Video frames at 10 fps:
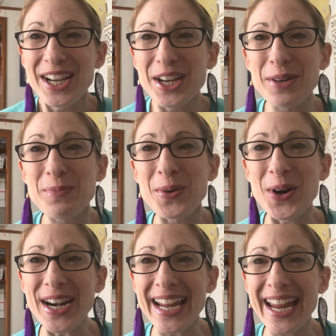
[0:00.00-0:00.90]
Good
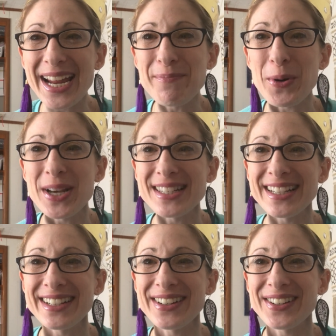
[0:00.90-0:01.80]
morning, boys
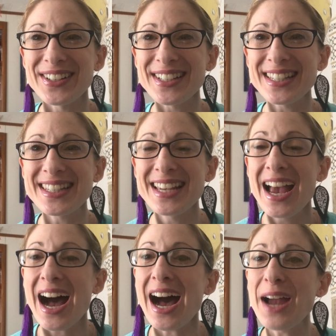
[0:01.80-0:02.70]
and girls.
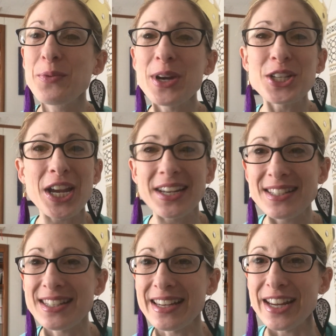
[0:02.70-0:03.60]
I wish I could
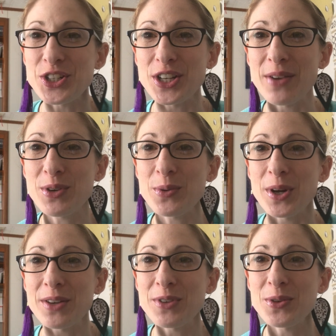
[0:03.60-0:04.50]
see each and every
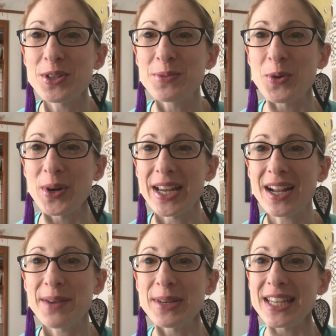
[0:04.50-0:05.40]
one of you this morning
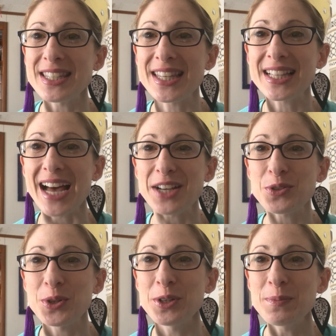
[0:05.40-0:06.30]
coming into the
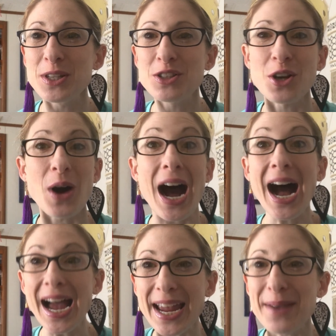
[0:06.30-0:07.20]
classroom, so
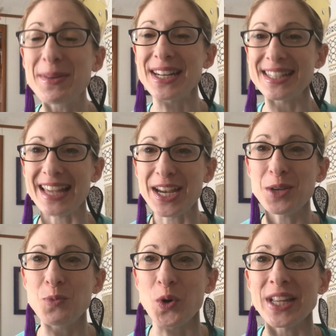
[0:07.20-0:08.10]
I am going to say
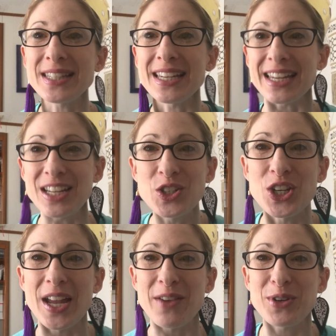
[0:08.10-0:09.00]
good morning to each
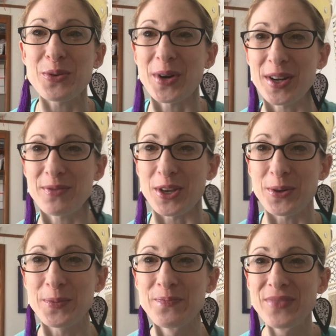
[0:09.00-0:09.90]
and every one of
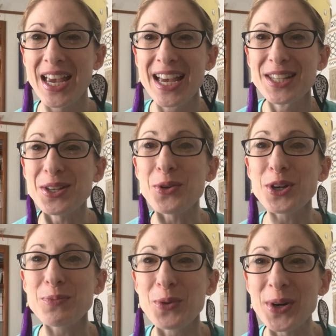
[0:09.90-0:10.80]
you. So
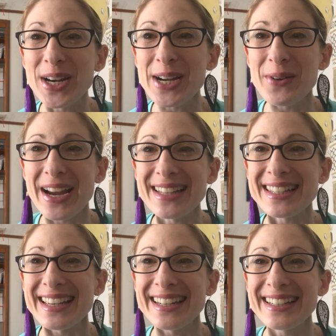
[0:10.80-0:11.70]
good morning,
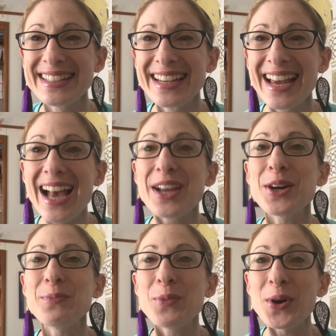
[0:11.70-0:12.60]
Grayson.
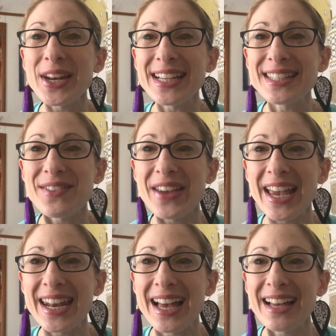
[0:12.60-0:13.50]
Good morning,
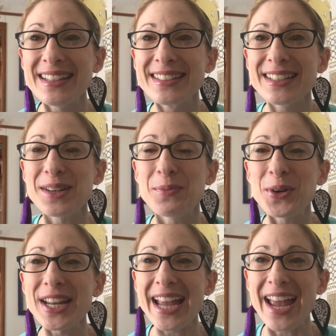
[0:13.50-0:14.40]
Savannah. Good
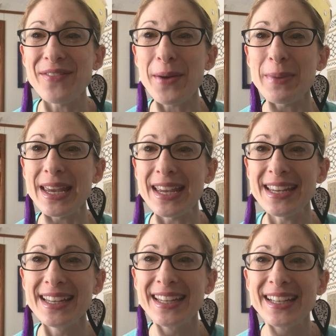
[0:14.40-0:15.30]
morning, Ava B.
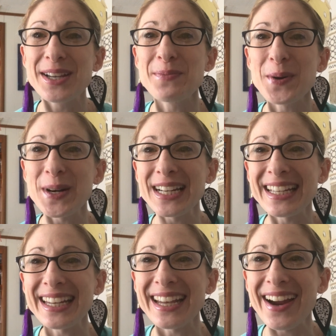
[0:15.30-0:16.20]
Good morning,
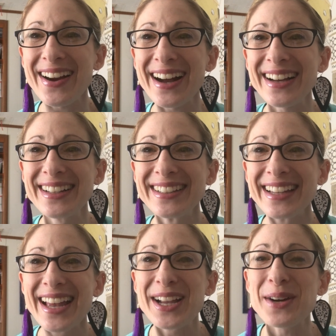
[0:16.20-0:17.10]
Kiera.
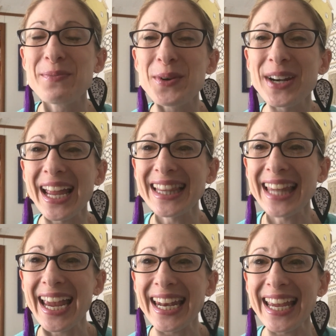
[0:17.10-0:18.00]
Good morning,
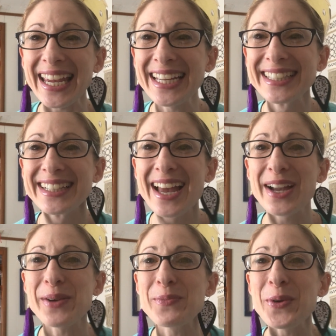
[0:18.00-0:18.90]
Lainey.
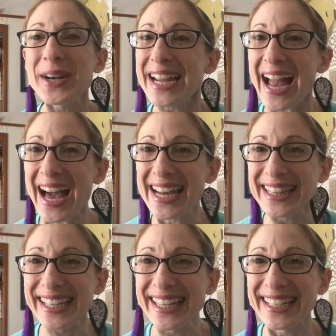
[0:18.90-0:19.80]
Good morning,
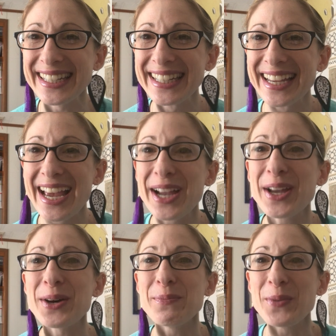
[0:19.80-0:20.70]
Adeline.
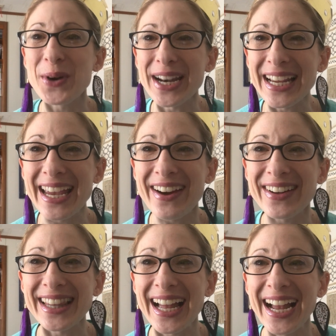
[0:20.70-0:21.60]
Good morning,
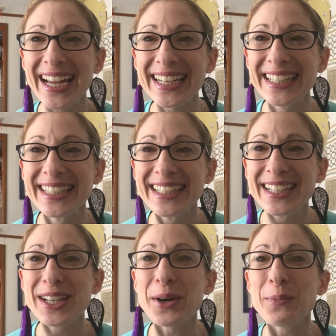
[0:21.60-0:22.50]
Caroline.
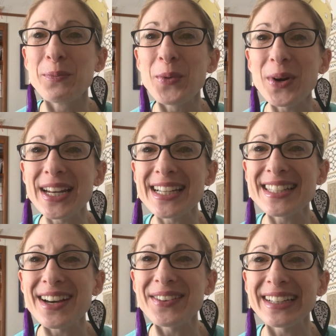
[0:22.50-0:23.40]
Good morning,
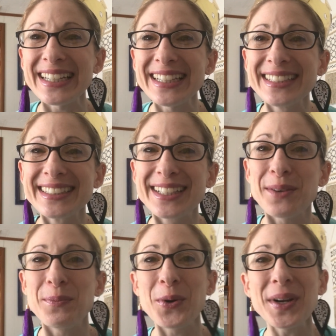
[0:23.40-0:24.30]
Zoe.
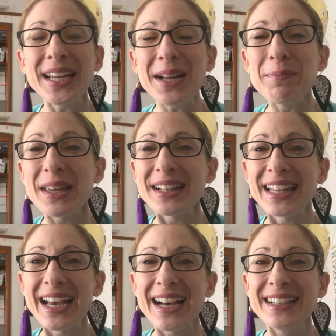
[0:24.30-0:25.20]
Good morning,
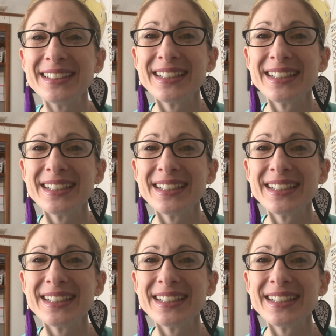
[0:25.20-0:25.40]
Amelia.